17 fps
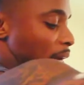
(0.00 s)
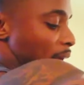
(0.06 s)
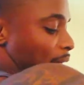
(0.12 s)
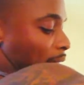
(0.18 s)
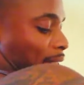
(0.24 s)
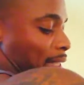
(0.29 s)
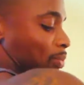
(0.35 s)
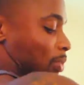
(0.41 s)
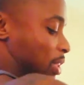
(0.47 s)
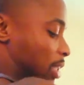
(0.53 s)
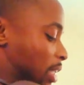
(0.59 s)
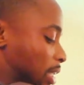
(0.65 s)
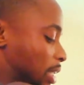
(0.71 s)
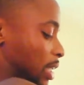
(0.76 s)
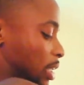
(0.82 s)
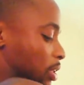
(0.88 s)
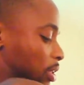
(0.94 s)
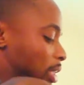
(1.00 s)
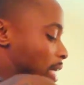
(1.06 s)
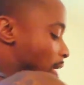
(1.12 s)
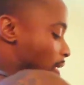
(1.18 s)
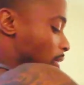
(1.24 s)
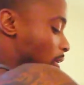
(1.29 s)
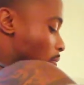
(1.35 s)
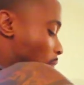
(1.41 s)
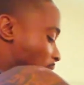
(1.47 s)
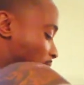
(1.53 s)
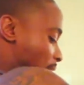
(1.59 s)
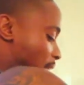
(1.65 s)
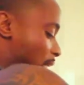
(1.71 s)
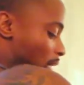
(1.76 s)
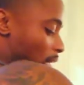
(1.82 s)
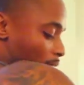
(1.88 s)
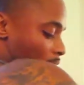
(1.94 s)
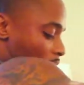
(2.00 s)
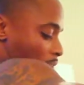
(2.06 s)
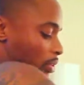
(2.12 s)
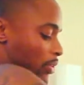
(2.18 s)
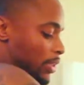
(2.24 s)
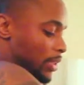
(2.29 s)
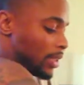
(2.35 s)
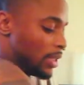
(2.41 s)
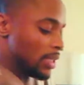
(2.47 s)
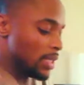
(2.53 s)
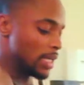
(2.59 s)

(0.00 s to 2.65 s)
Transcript: I was in the kitchen, I didn't know what the hell I was doing.